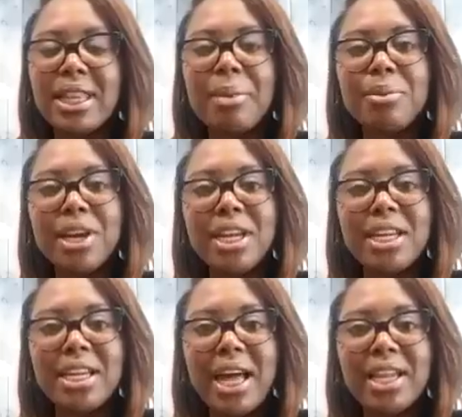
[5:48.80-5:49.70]

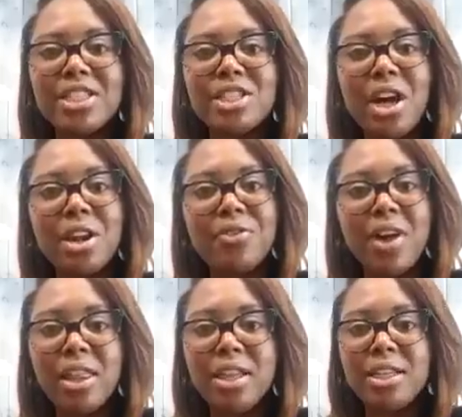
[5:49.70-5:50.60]
collaborated, and I just started
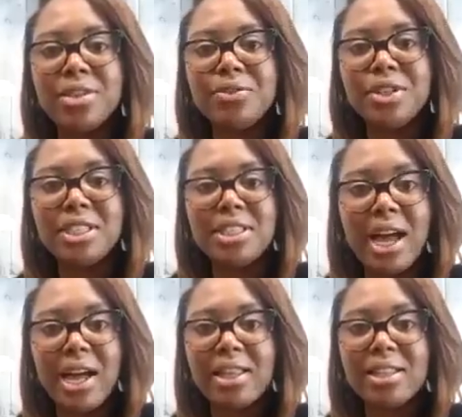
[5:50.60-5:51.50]
following different
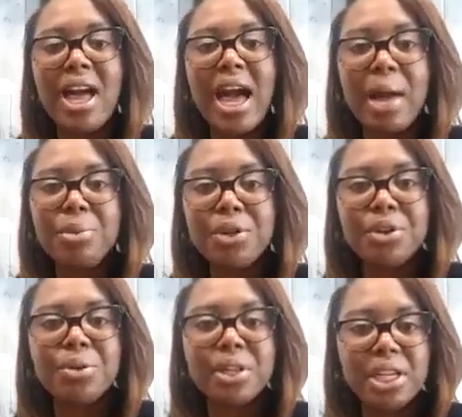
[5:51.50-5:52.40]
stylists. Mm-hmm. I built
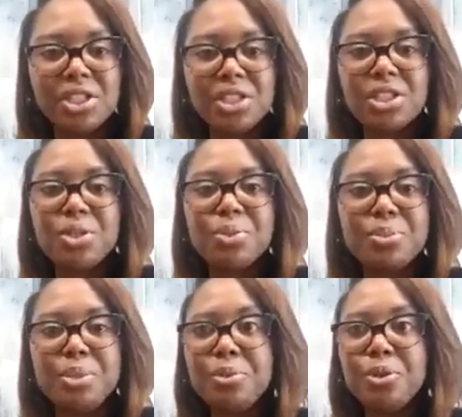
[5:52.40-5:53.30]
a relationship
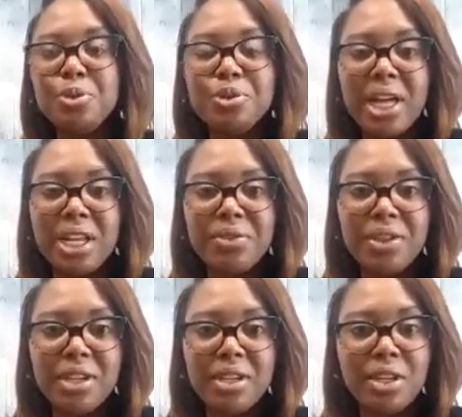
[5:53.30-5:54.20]
with people who not
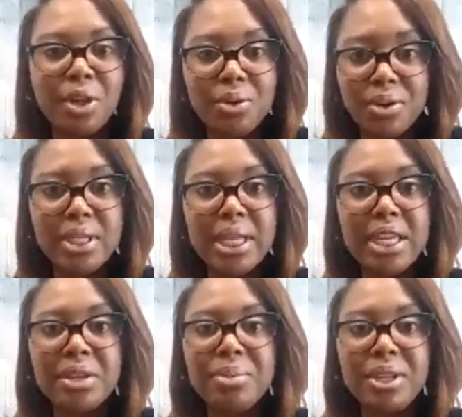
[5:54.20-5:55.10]
even local. They
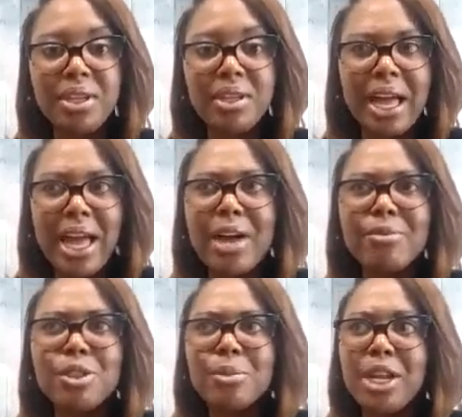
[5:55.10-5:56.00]
could be. I
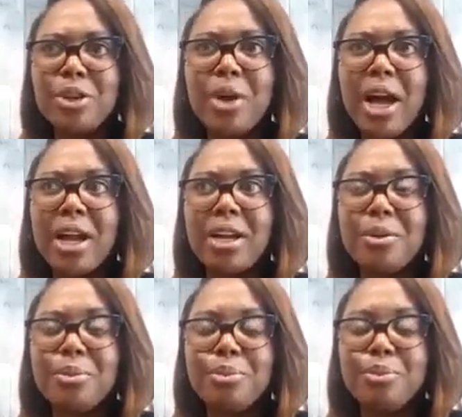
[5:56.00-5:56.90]
have some somebody who I
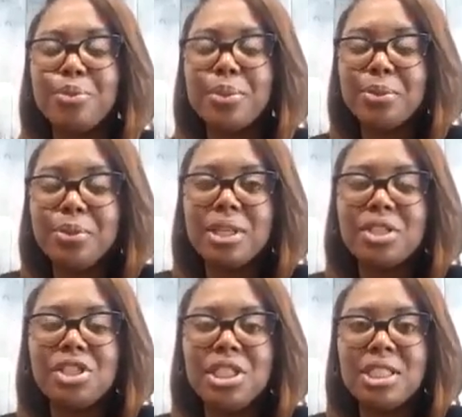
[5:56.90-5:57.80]
in
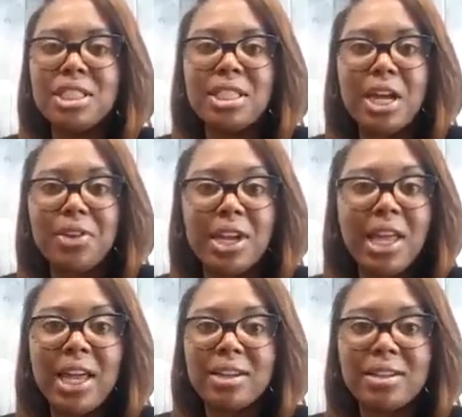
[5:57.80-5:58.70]
with. She's in South
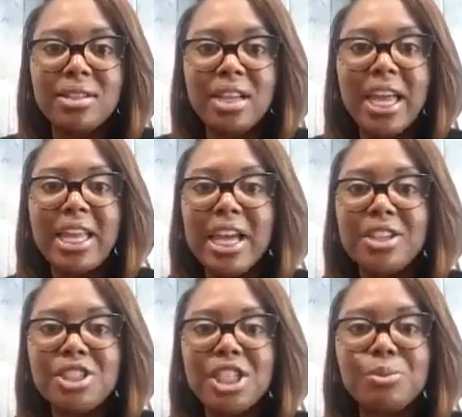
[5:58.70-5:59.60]
Carolina. And now
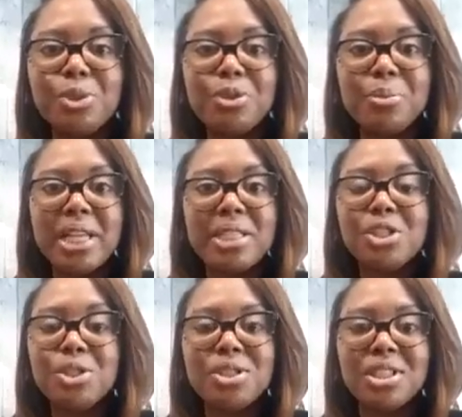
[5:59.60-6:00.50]
she just moved to
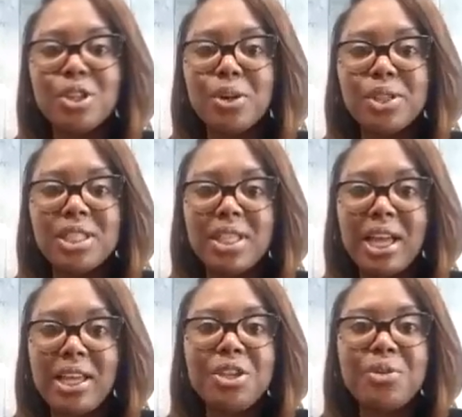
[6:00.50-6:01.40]
Massachusetts. So wow. it's
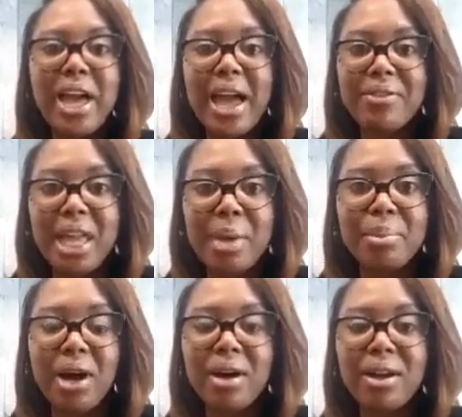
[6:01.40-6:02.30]
like you have that
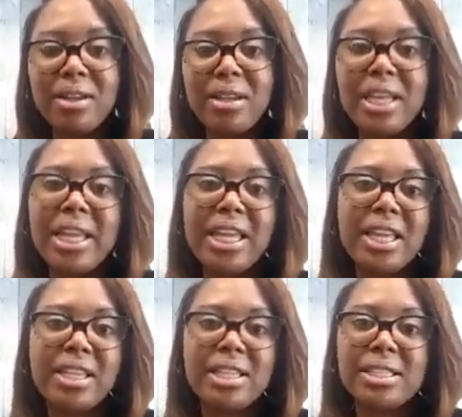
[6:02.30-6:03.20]
bond and they
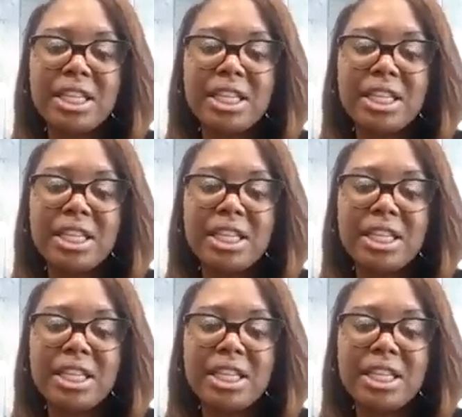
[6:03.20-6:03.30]
can just